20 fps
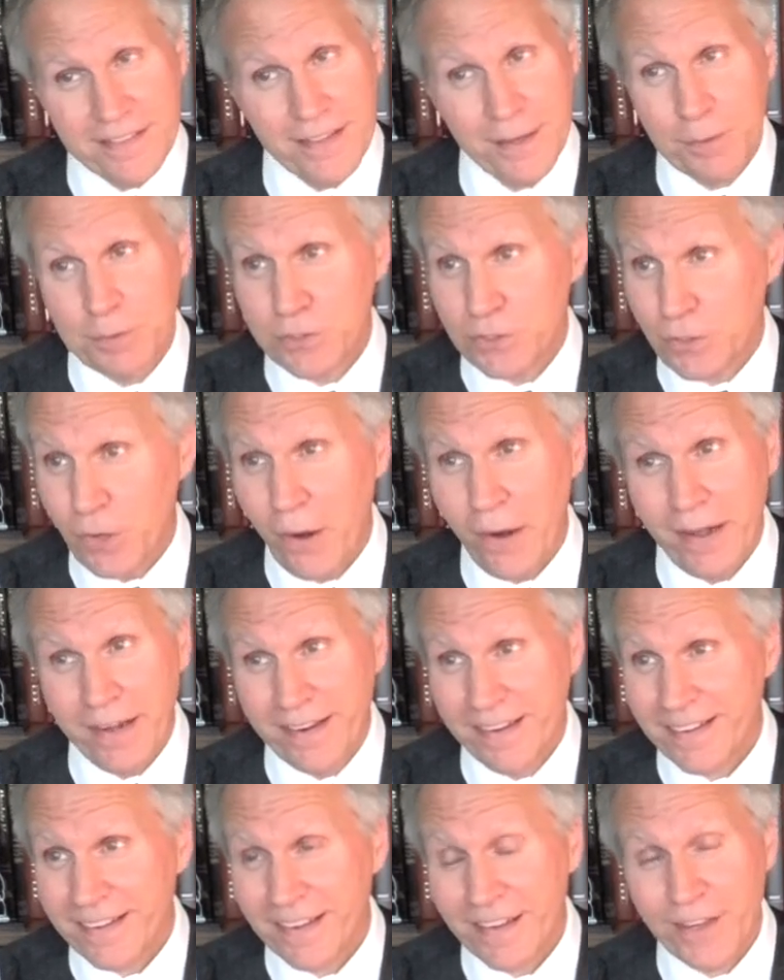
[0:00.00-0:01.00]
I'm sorry,
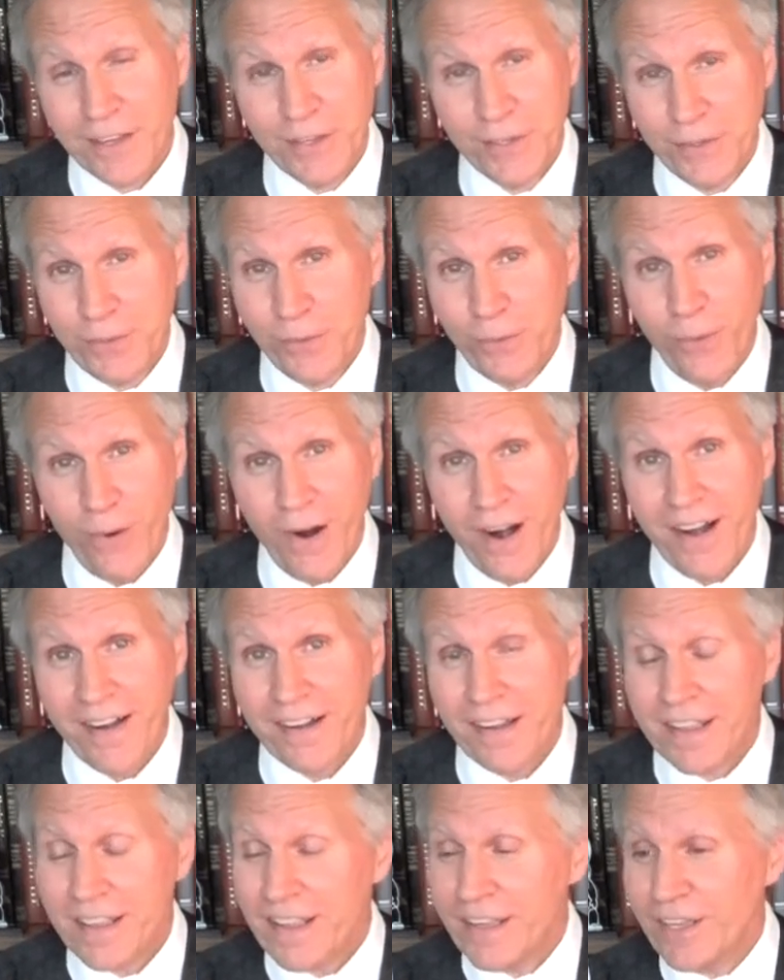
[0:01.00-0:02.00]
you
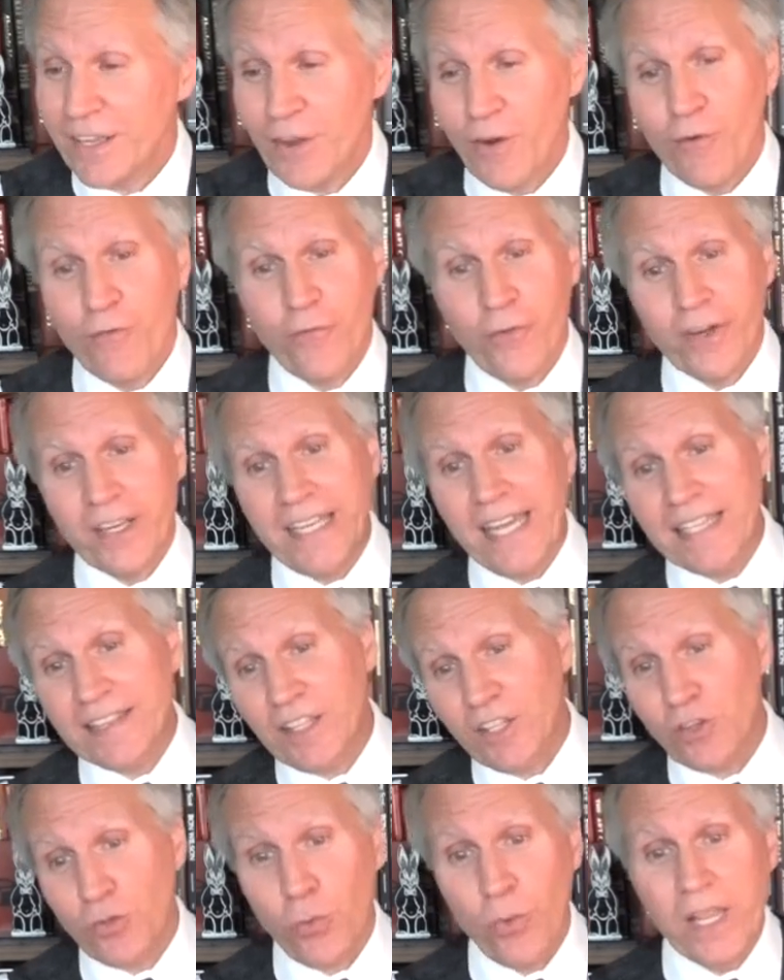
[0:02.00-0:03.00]
are. You know, forget
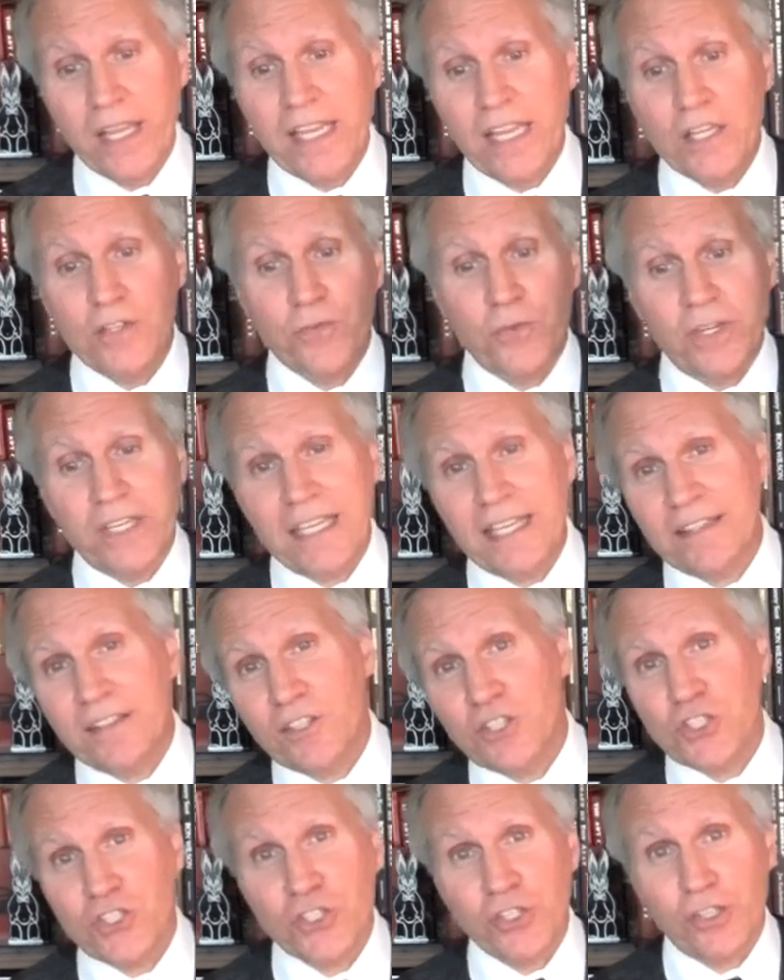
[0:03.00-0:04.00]
the Twinkies, forget
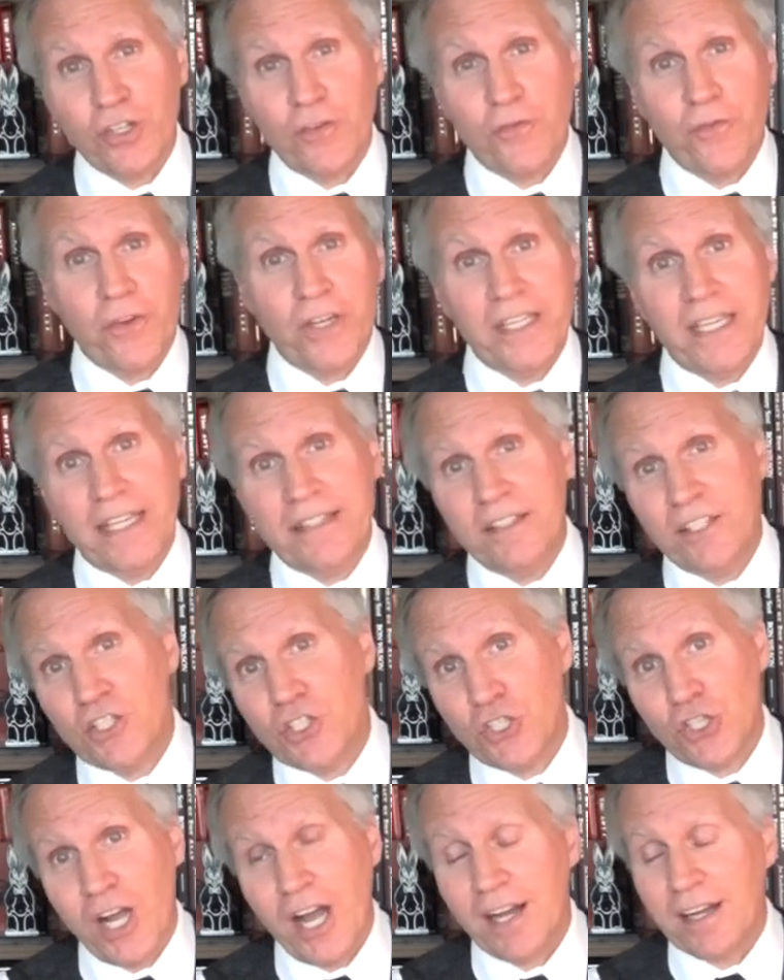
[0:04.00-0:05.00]
the sugar, forget the
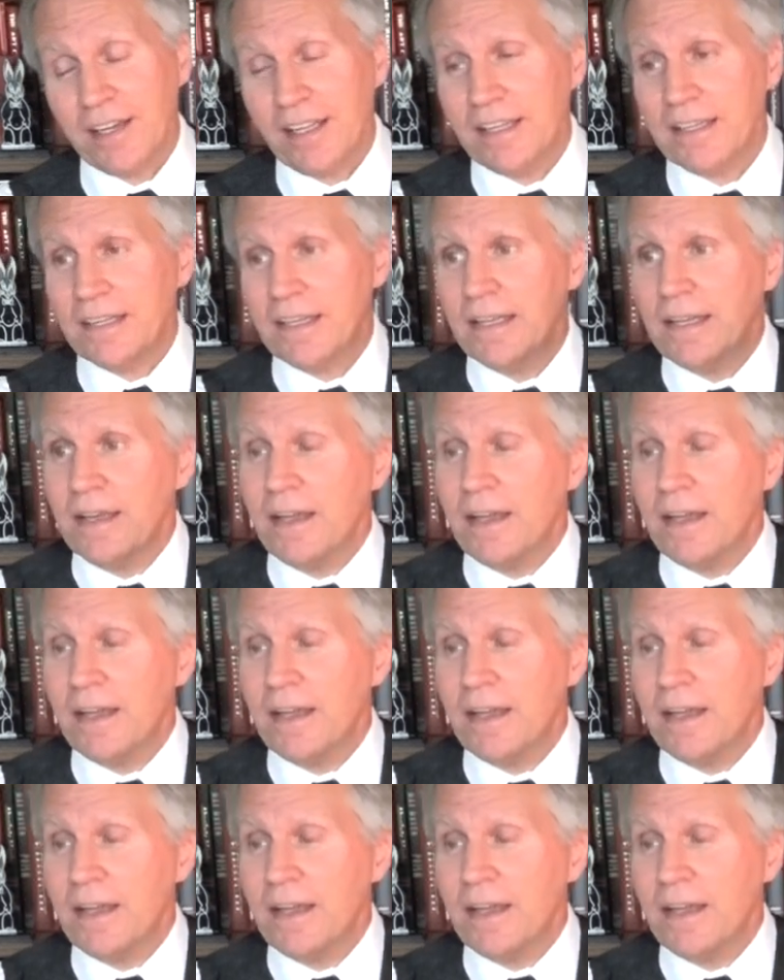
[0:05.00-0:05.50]
chocolate.